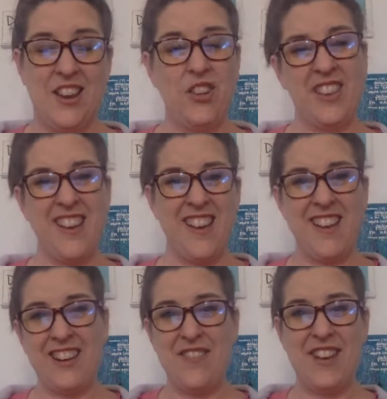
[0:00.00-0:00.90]
you're the
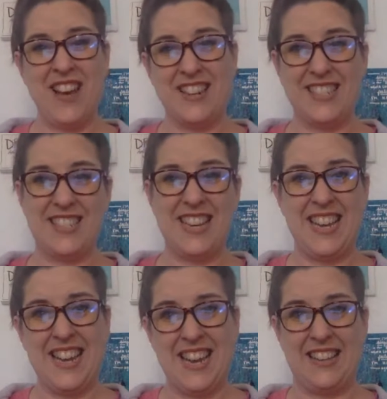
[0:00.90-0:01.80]
only one I
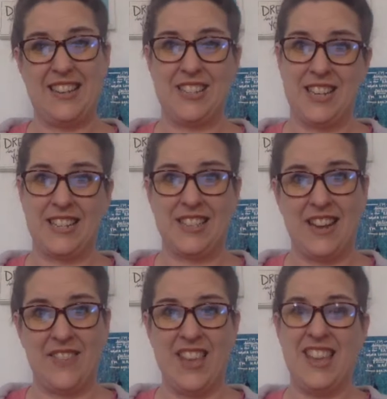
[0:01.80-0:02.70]
see. And then she takes it up.